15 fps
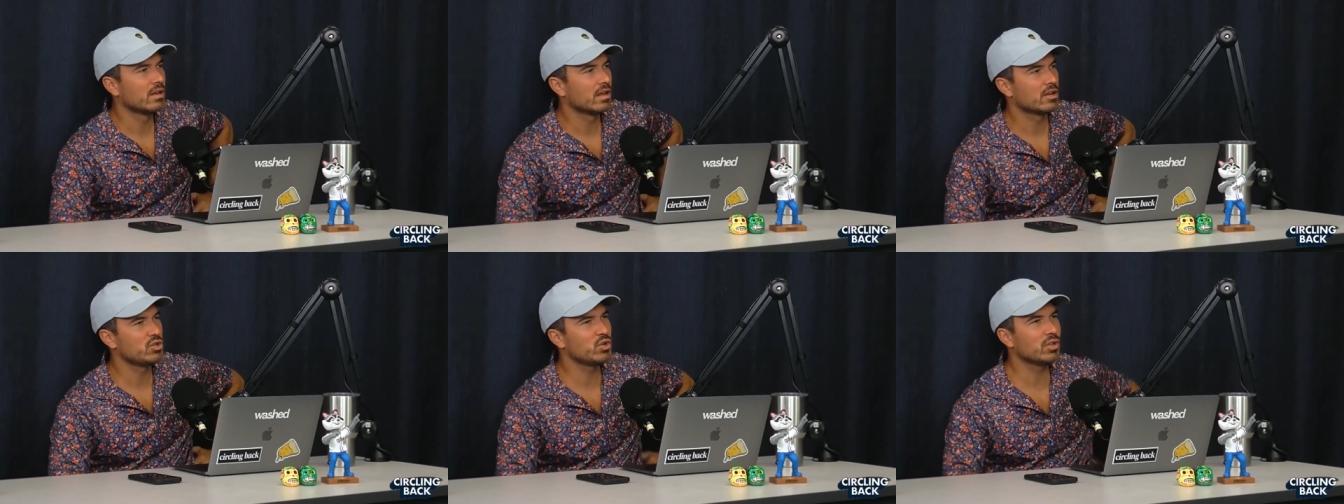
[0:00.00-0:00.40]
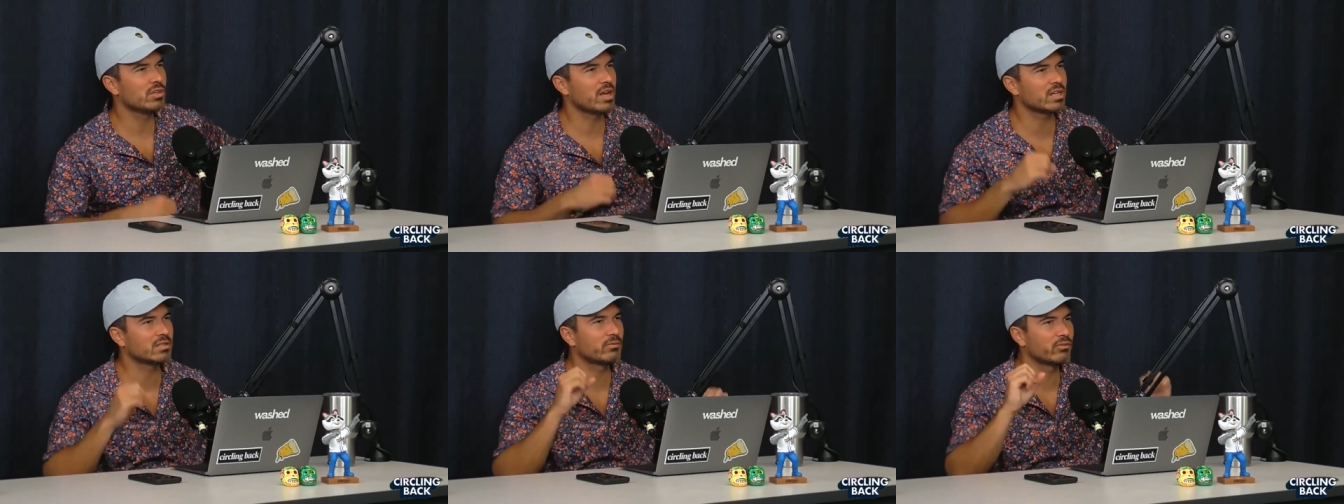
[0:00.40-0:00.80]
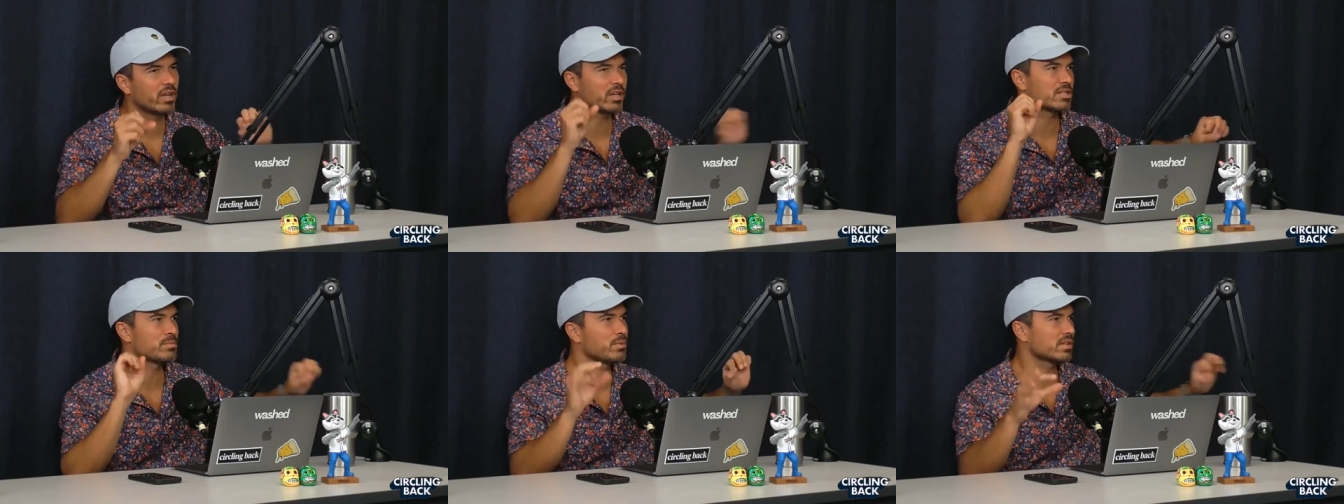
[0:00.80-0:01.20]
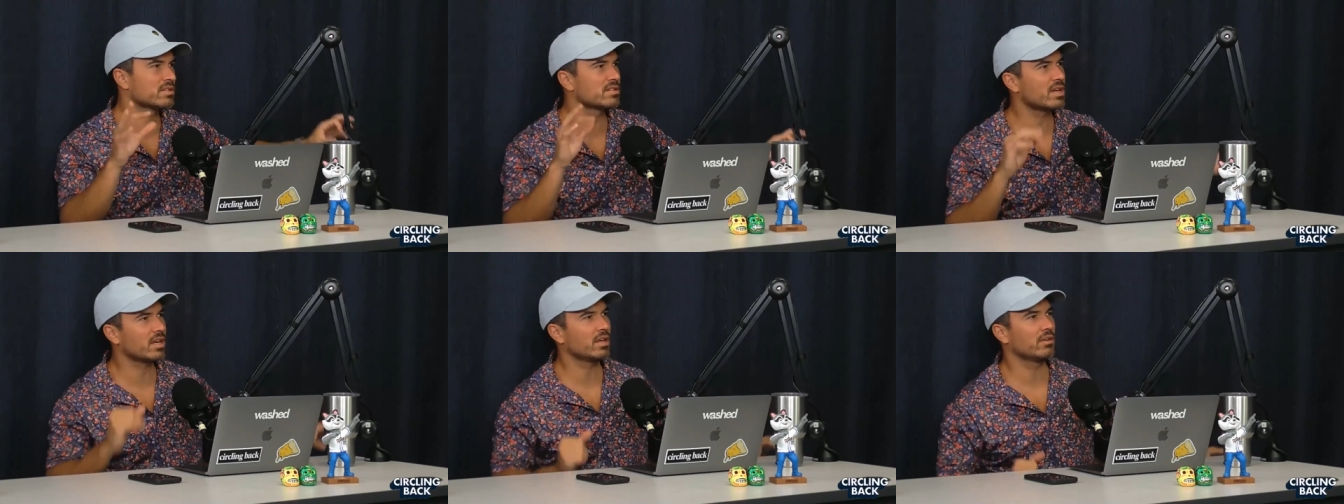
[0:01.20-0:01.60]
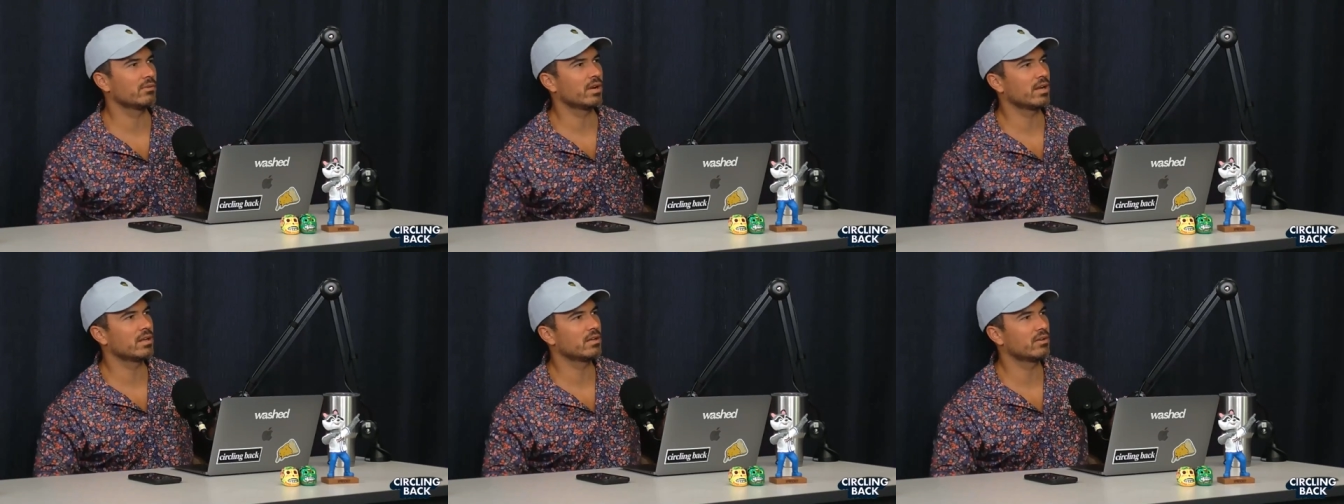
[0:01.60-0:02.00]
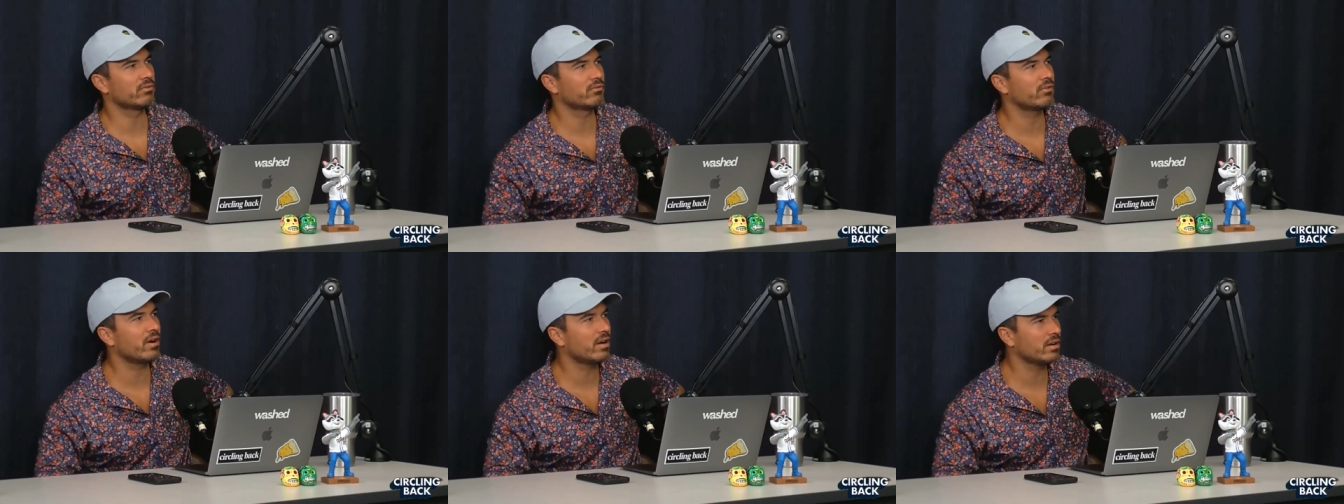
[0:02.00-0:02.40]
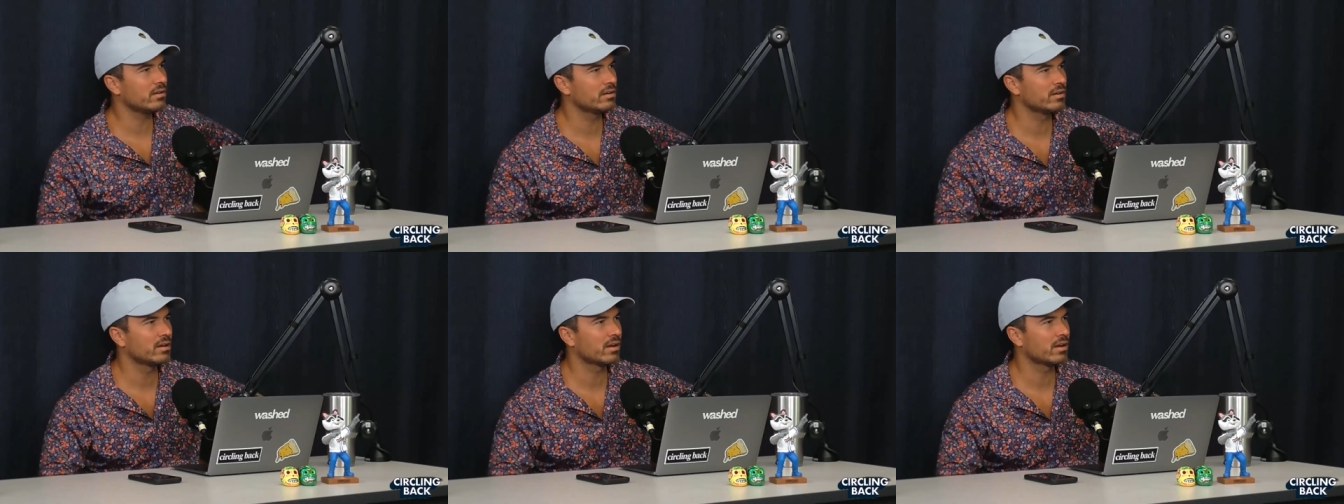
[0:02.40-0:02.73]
You are they touching for like a split second, right? And you're fine.